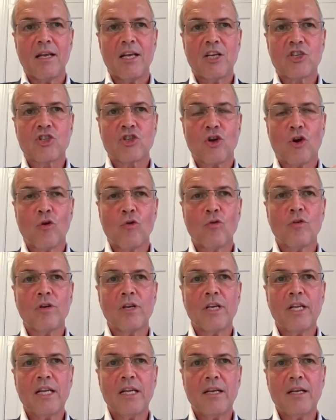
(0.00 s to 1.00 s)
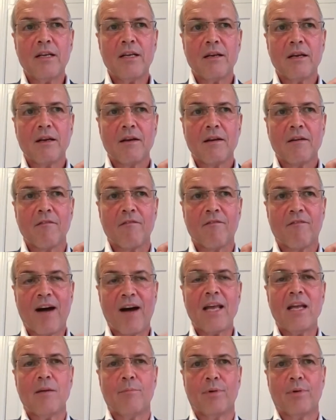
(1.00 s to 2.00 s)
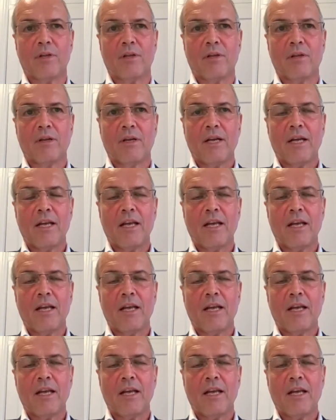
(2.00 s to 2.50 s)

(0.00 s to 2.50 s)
is only viable